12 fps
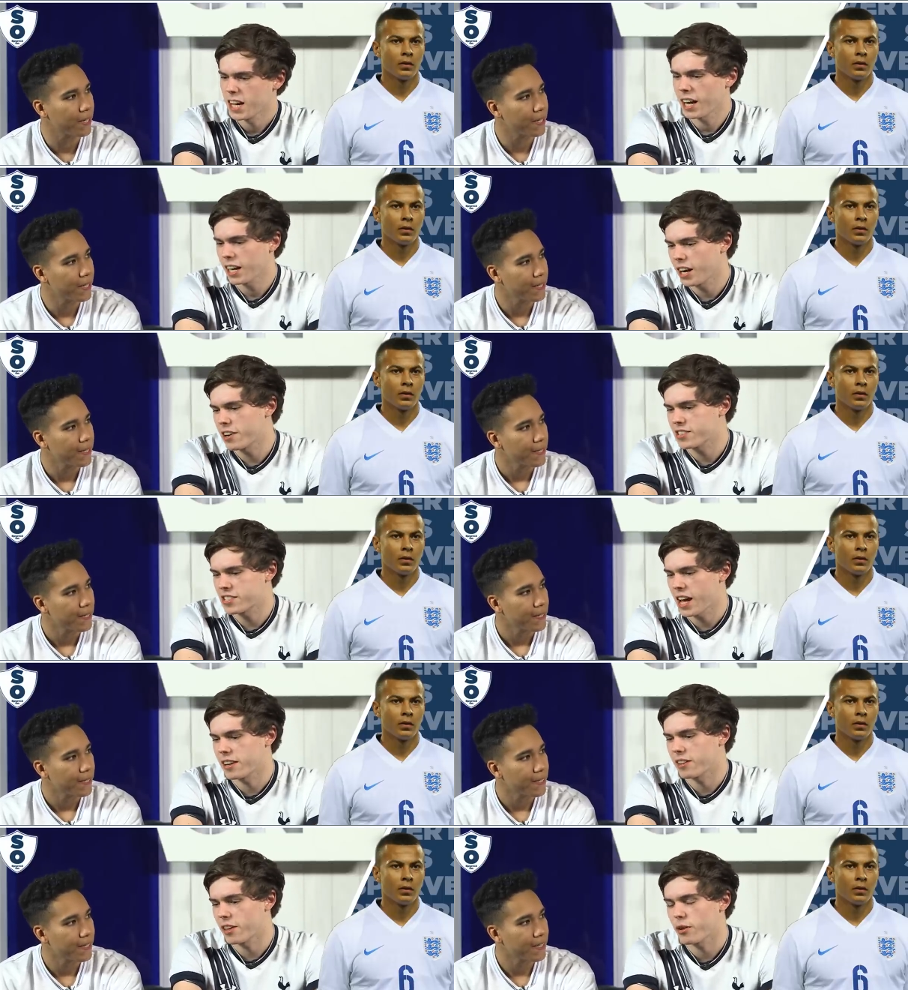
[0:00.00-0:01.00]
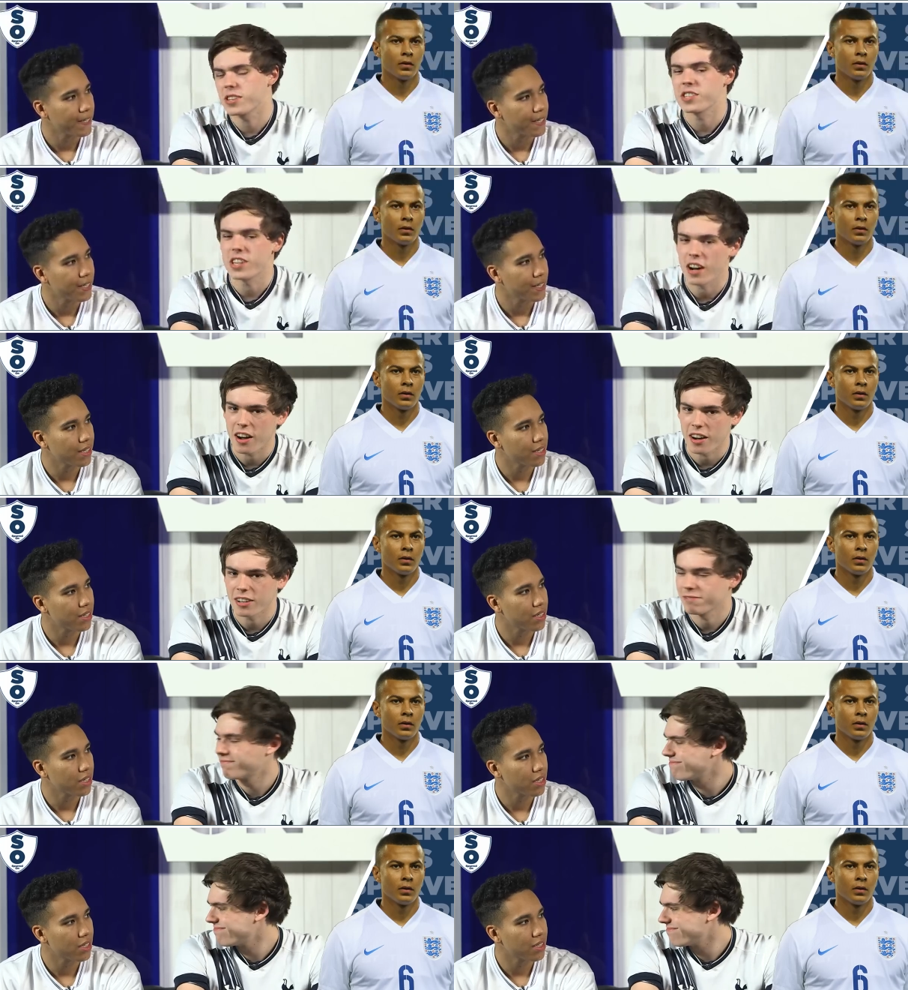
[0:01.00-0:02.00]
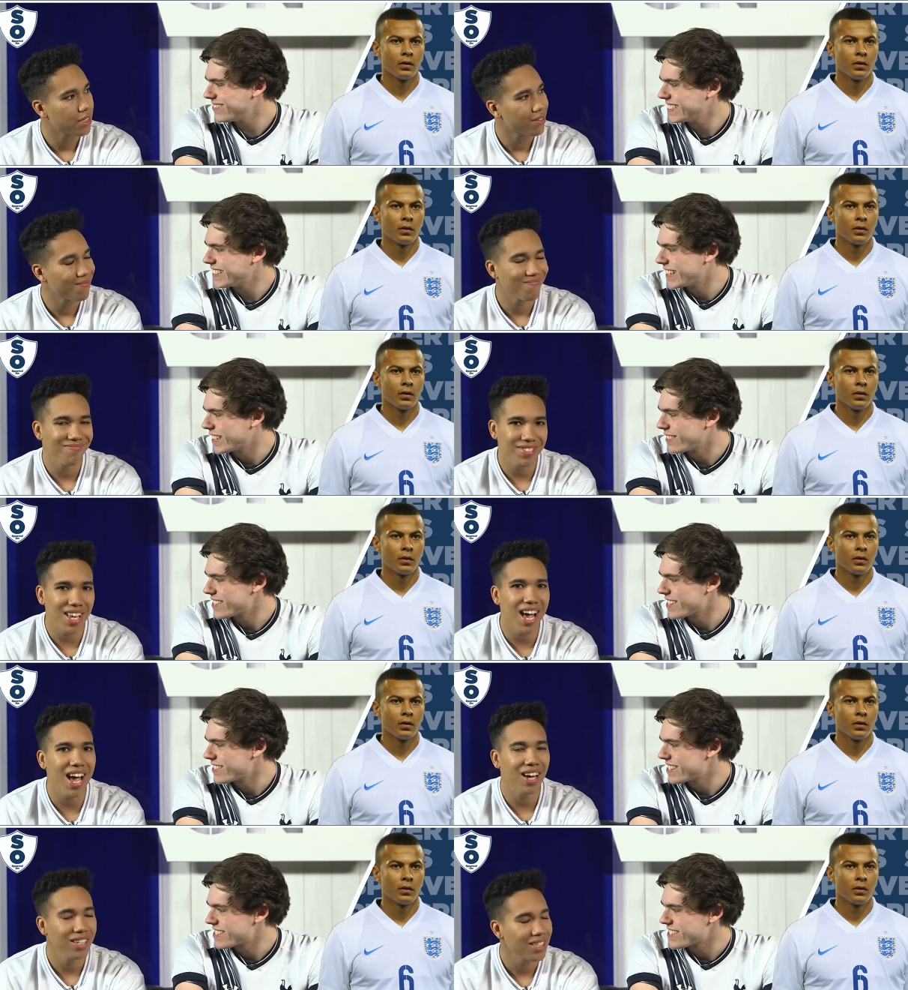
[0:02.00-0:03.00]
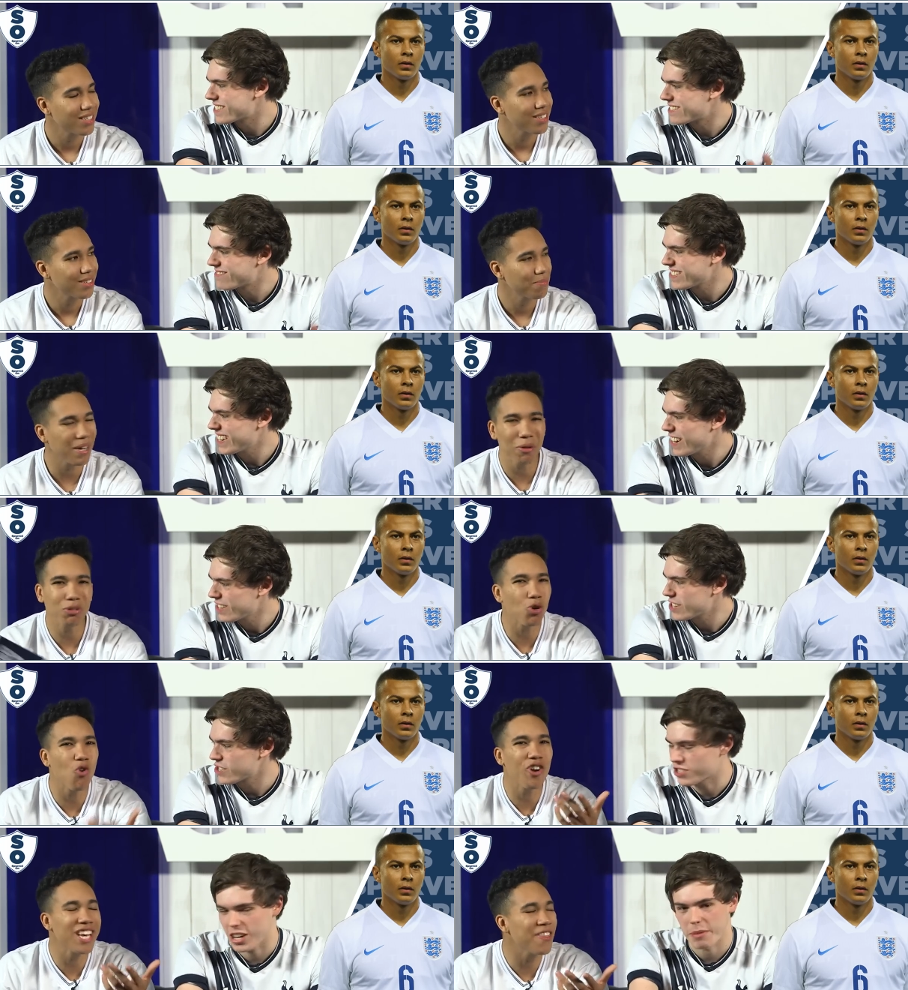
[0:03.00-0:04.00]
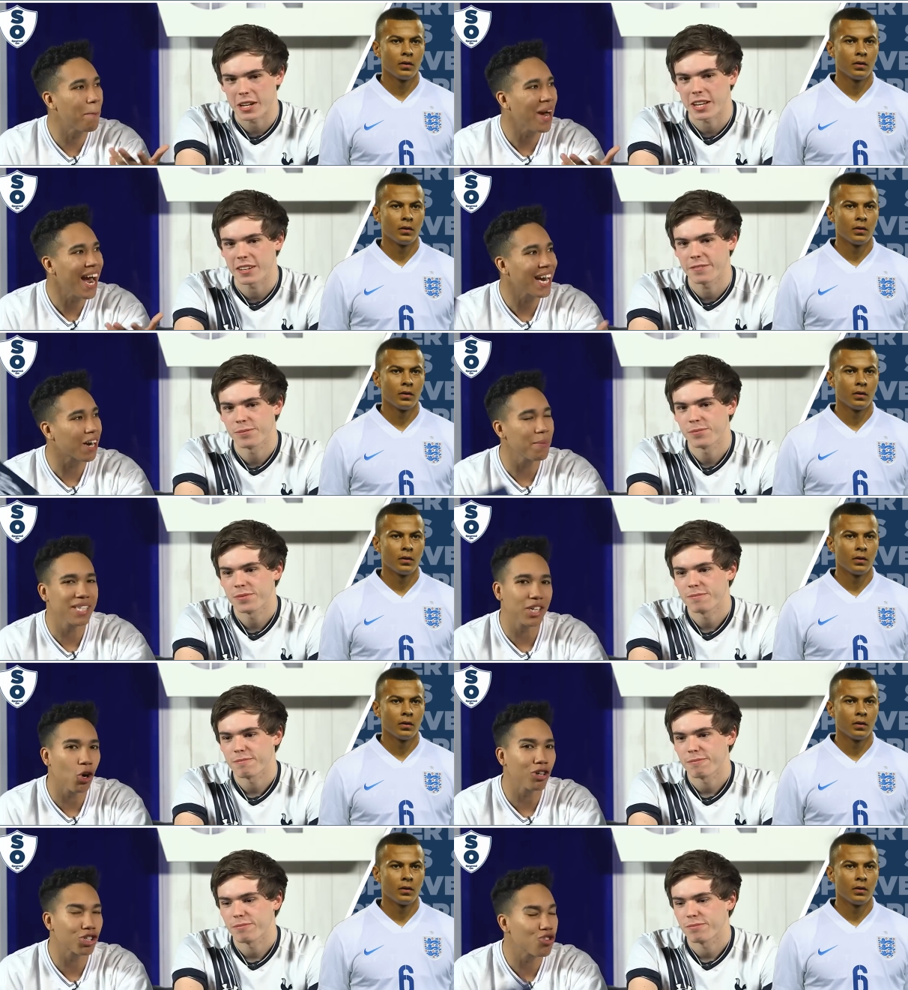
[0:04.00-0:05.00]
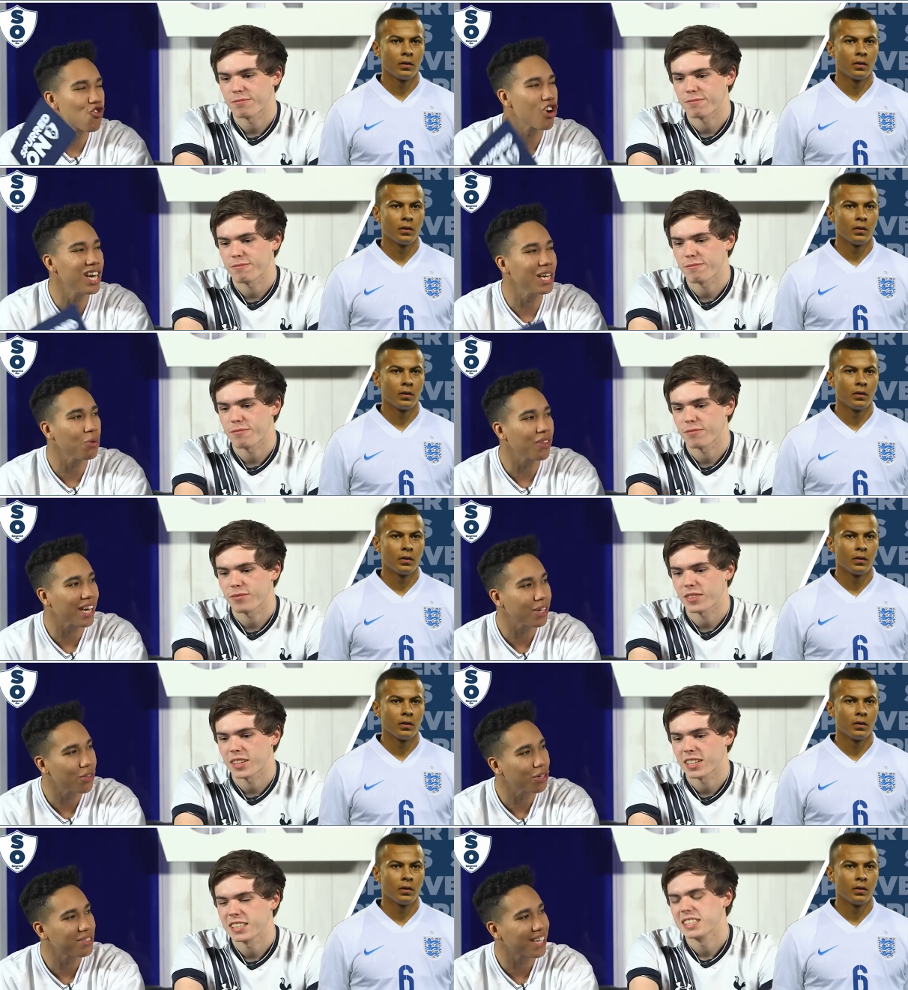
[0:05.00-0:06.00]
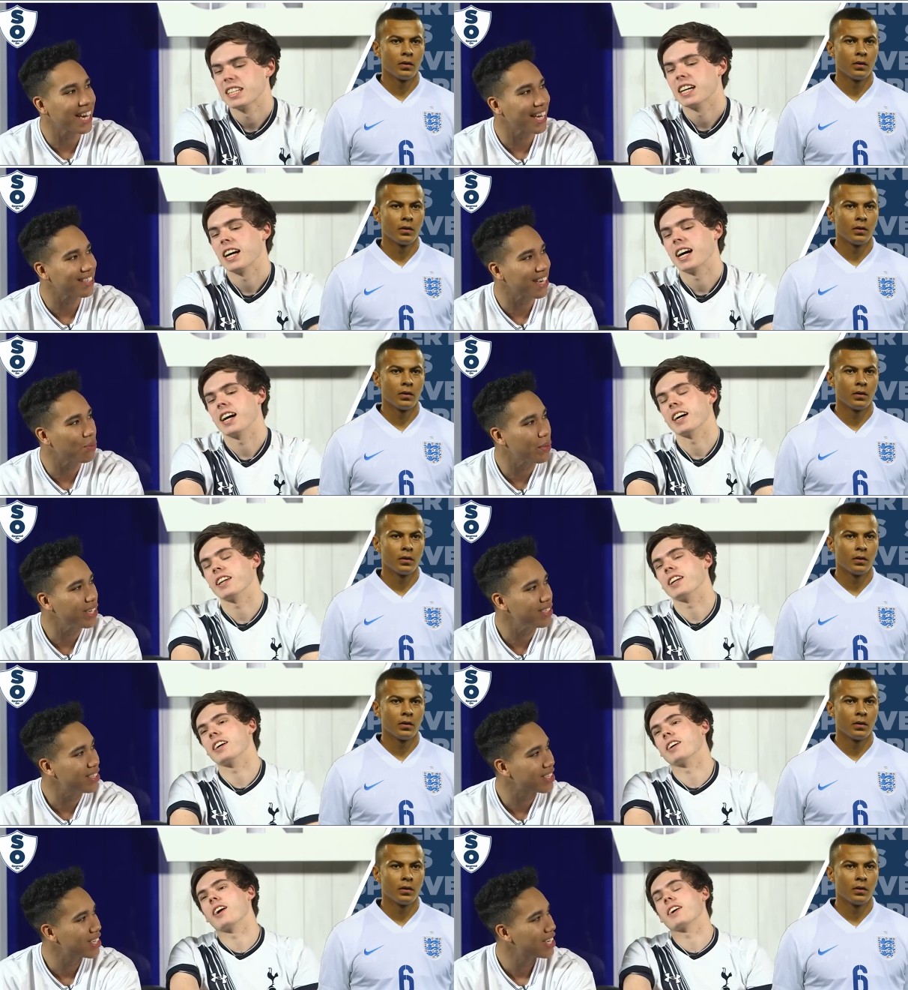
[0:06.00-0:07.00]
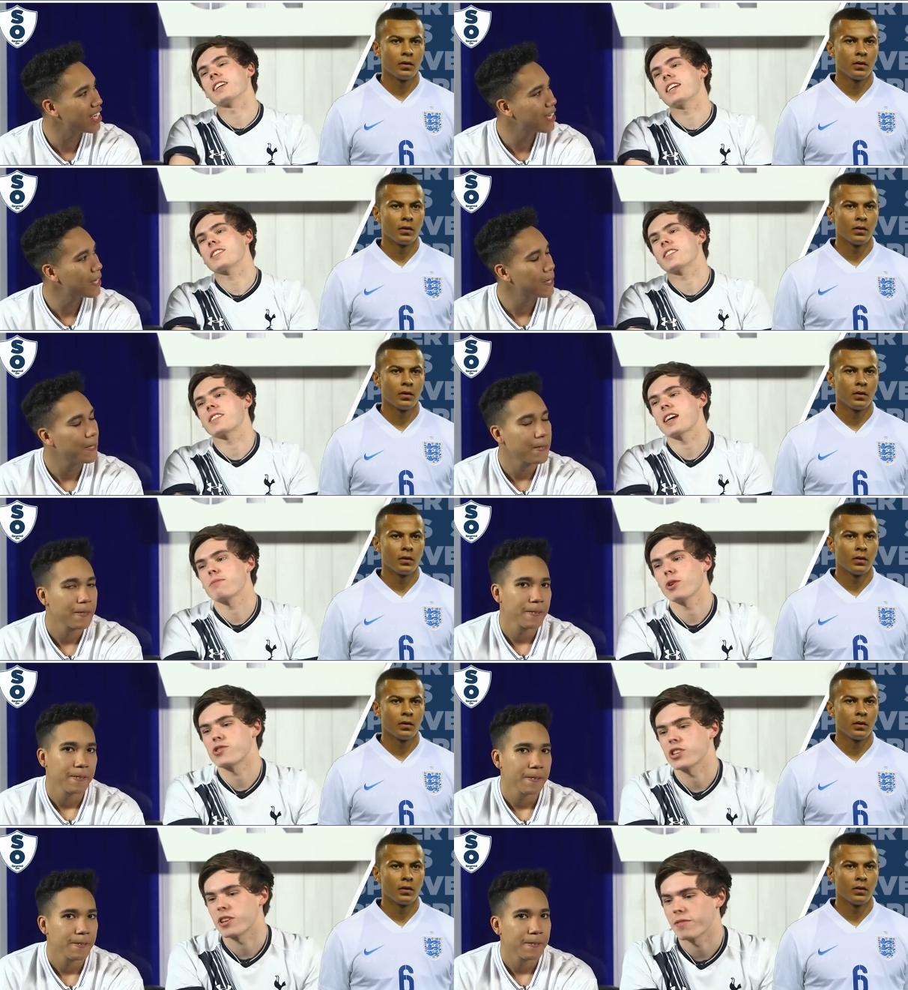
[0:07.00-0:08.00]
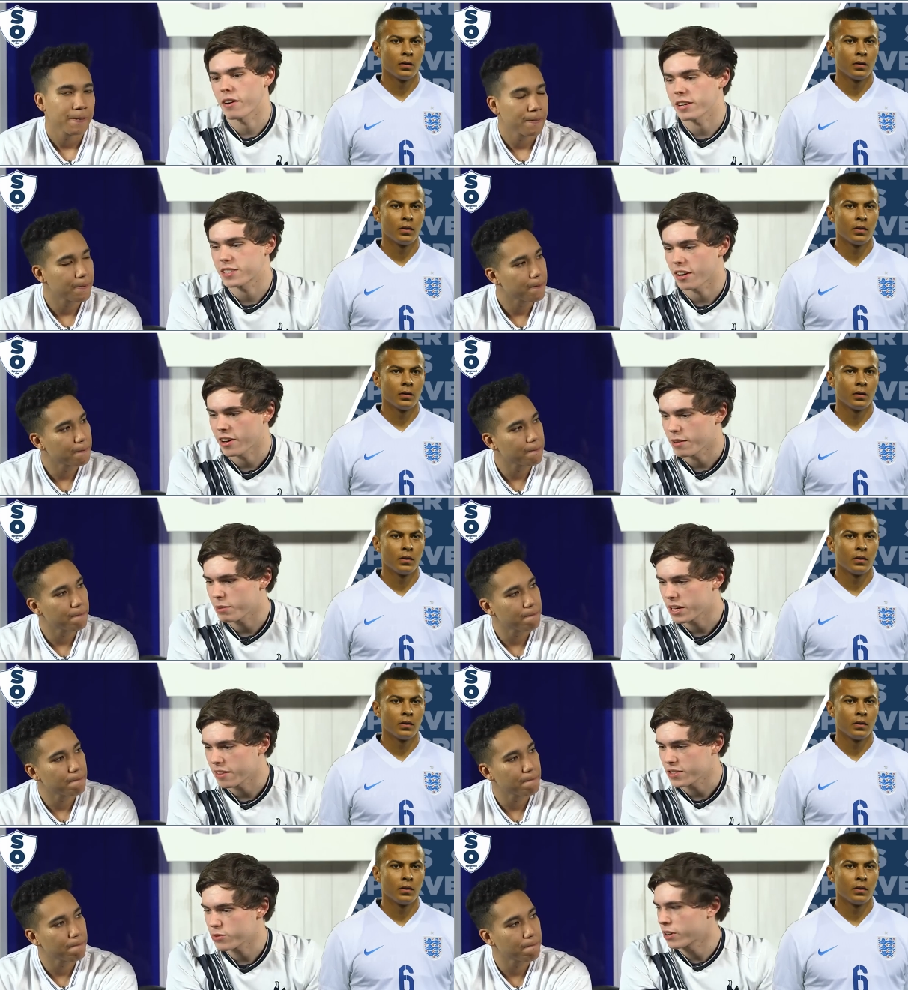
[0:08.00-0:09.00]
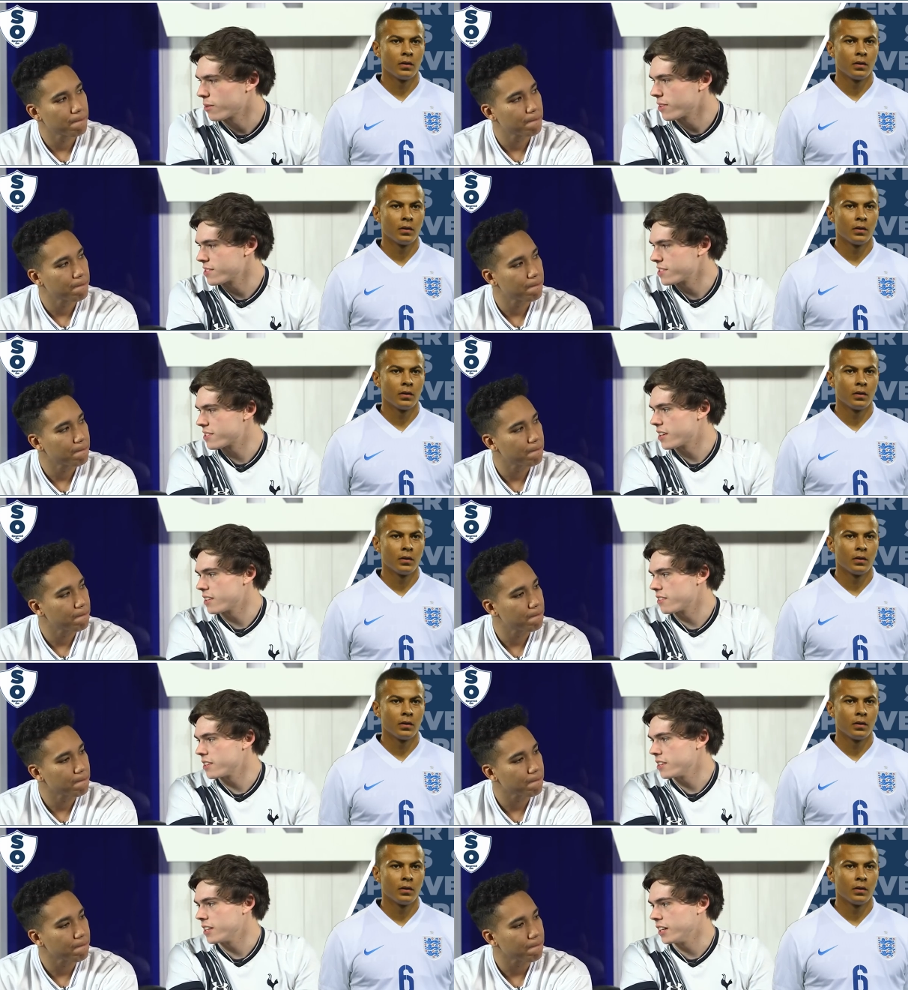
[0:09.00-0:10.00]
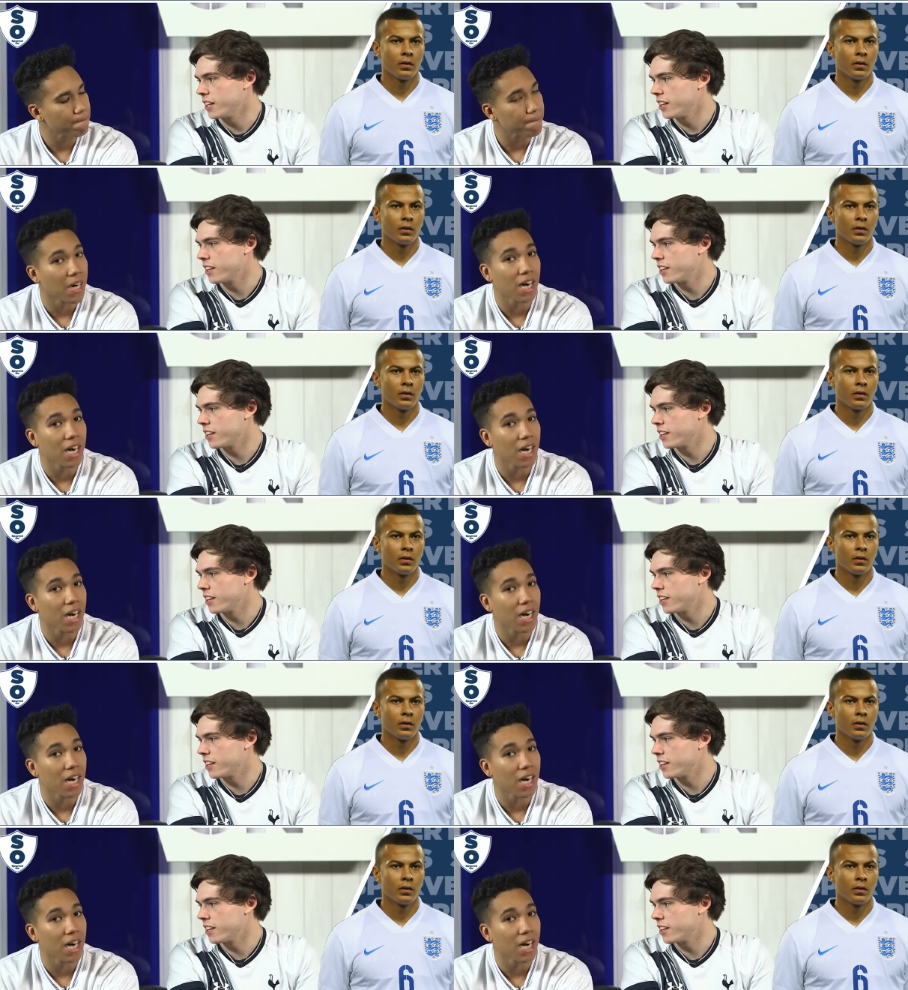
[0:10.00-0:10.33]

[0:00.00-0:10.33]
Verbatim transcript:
Speaker 1: I can understand it, though. He's young. You know, he's yeah. only just. But it was already in the bag. In.
Speaker 2: I mean, did Hodgson really want that, those 10 out of 10? I wins? know. I
Speaker 1: think it's the same logic of Eric Dier being in the 21s instead of the. Uh,